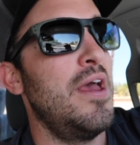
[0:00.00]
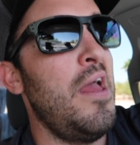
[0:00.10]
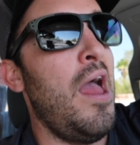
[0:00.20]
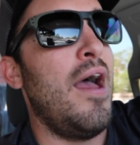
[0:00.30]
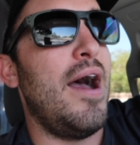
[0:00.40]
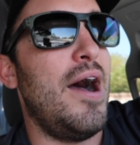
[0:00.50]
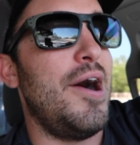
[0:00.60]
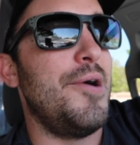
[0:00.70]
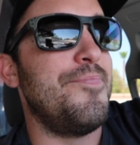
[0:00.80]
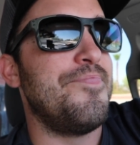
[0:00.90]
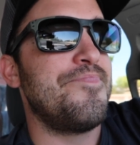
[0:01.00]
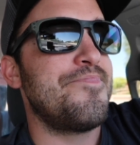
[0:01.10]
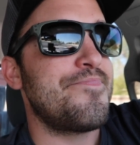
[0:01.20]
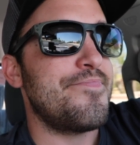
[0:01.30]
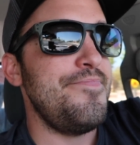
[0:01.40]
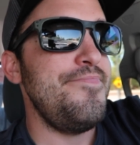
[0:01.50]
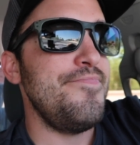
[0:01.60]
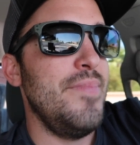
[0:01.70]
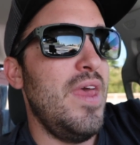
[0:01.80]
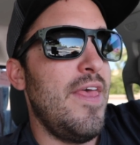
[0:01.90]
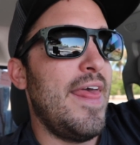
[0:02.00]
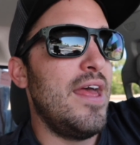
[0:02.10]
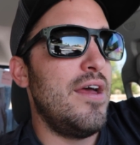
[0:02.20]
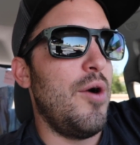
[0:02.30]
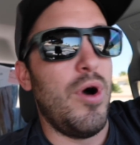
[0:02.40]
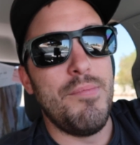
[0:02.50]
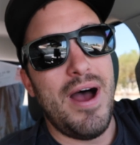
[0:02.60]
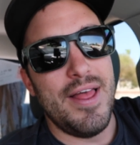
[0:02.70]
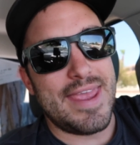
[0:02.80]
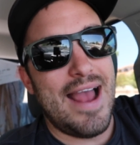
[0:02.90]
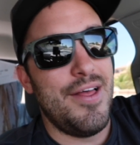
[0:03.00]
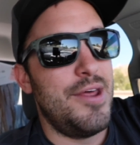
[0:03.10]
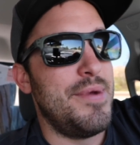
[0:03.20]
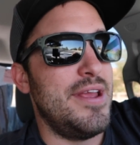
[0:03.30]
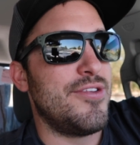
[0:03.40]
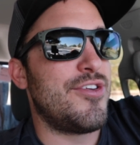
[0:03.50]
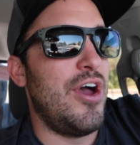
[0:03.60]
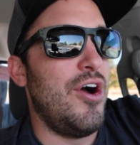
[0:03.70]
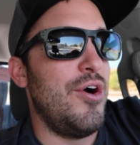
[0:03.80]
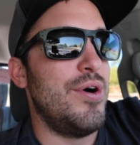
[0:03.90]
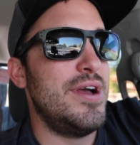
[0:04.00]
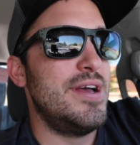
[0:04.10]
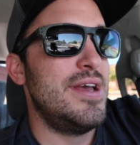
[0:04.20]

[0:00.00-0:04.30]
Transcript: 1 mile a gallon, I mean. So